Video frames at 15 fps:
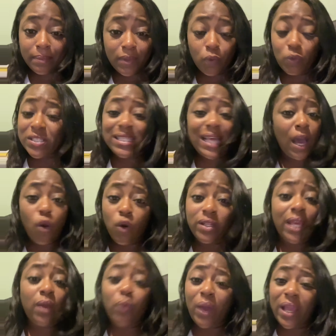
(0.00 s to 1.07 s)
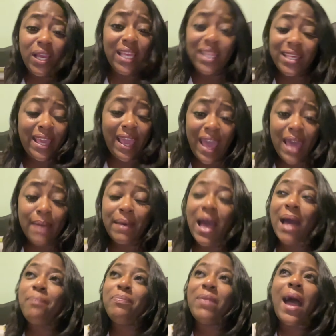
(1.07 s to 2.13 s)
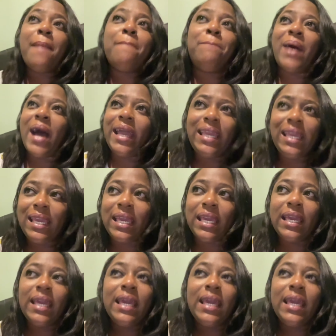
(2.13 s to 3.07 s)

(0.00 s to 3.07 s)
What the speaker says: Was not on their way in the cab. I'm not buying it.